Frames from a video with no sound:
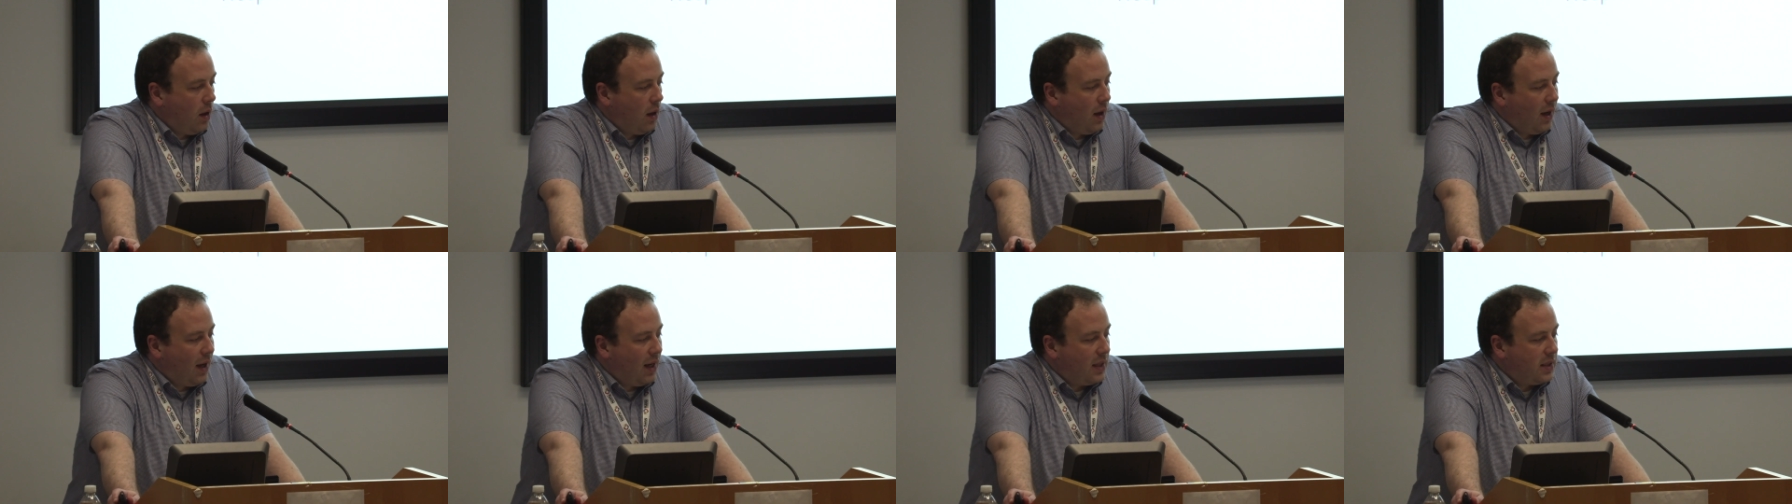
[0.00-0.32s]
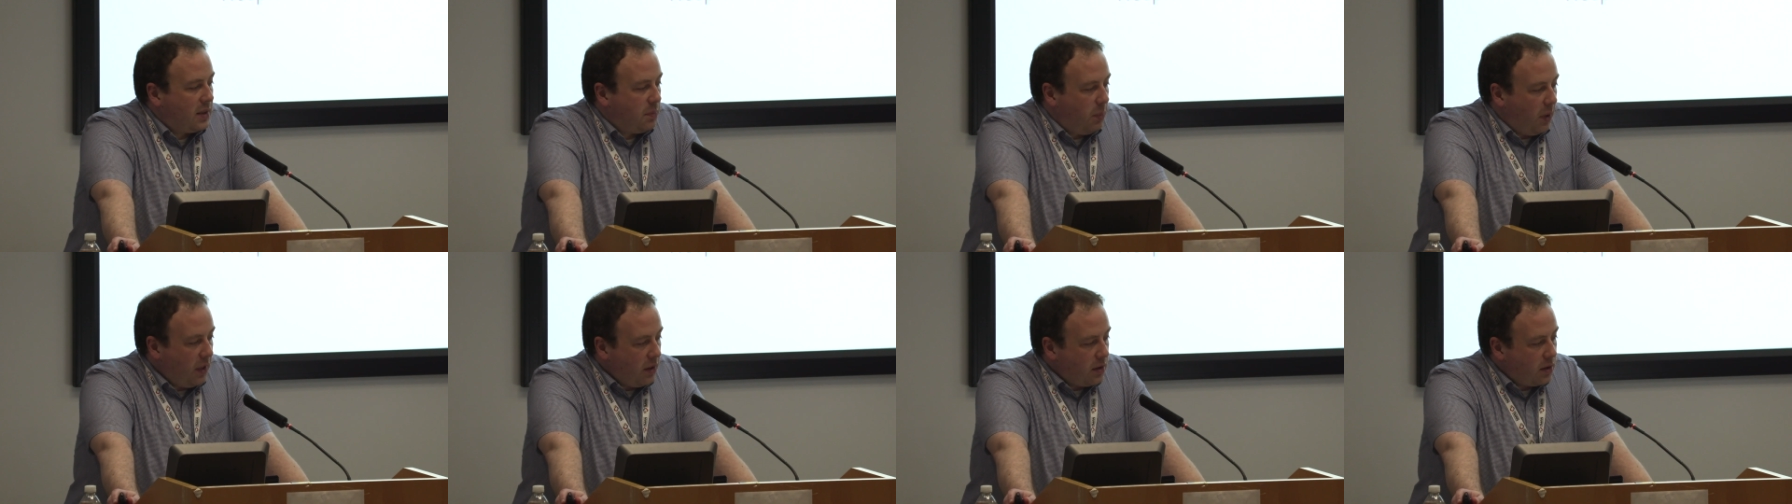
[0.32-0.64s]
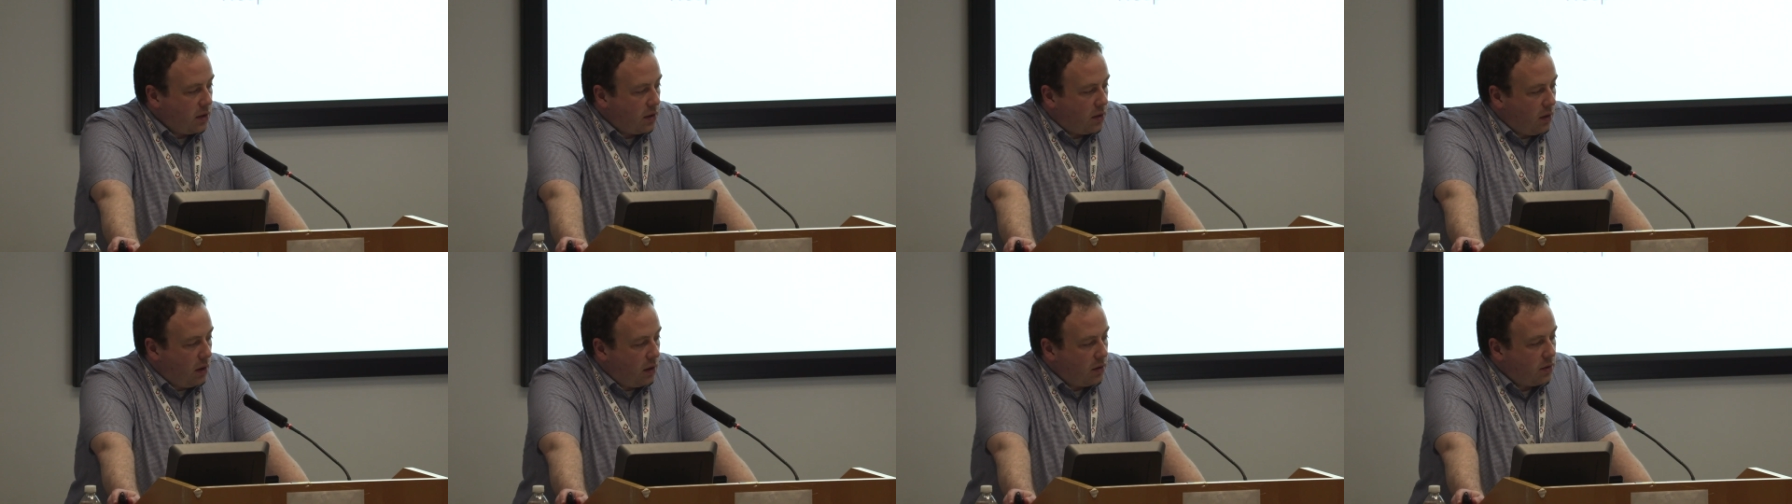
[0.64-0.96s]

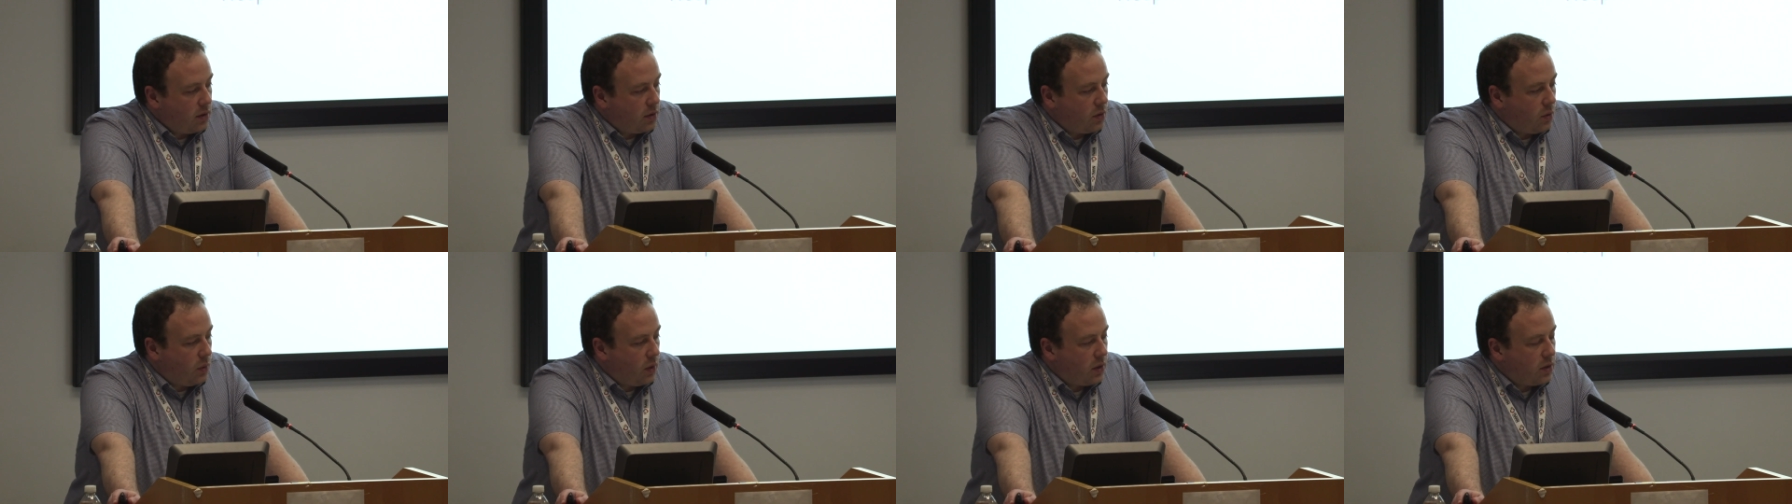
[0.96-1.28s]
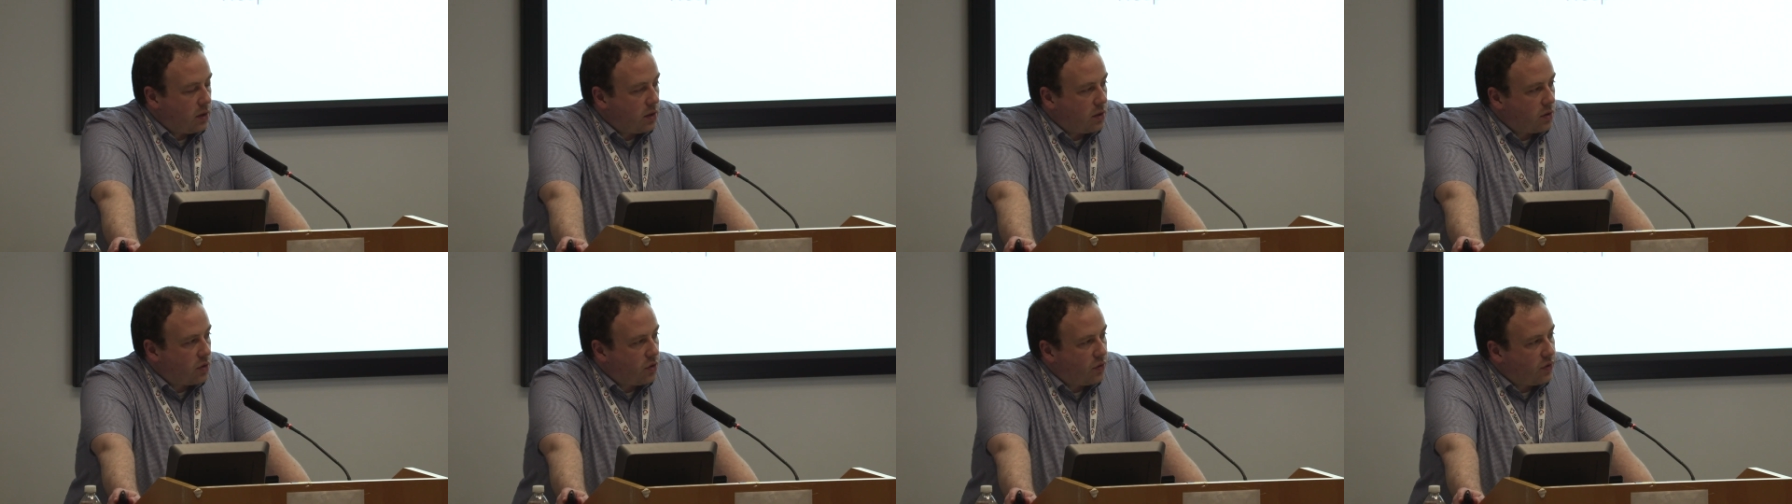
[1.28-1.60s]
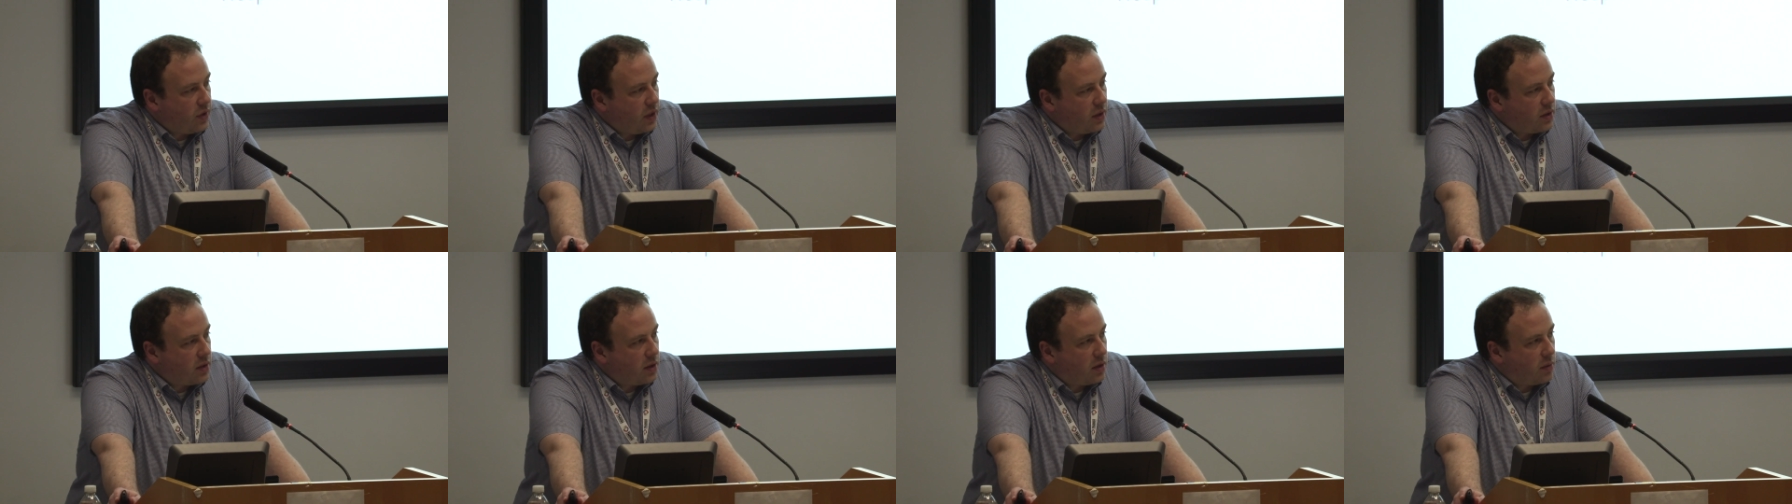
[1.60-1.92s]
Expected consequences are things